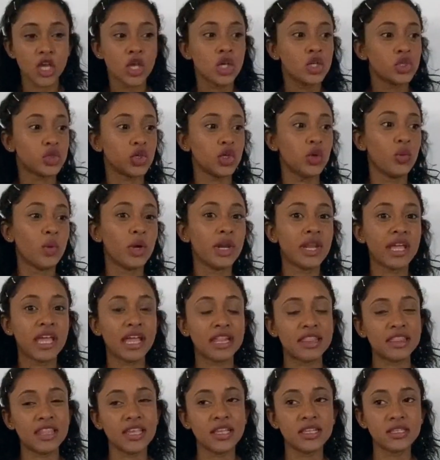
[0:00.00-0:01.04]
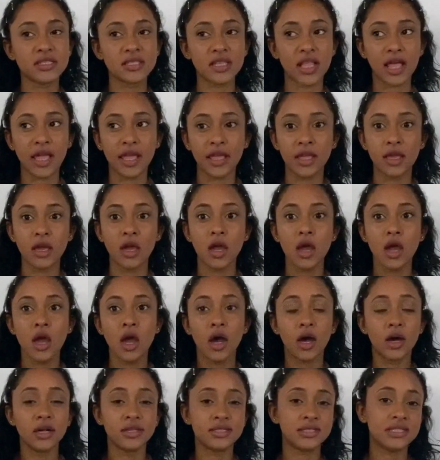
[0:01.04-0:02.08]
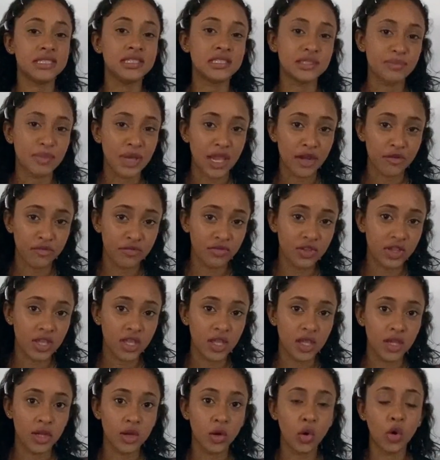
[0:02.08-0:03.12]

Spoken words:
So you want to get things like acetaminophen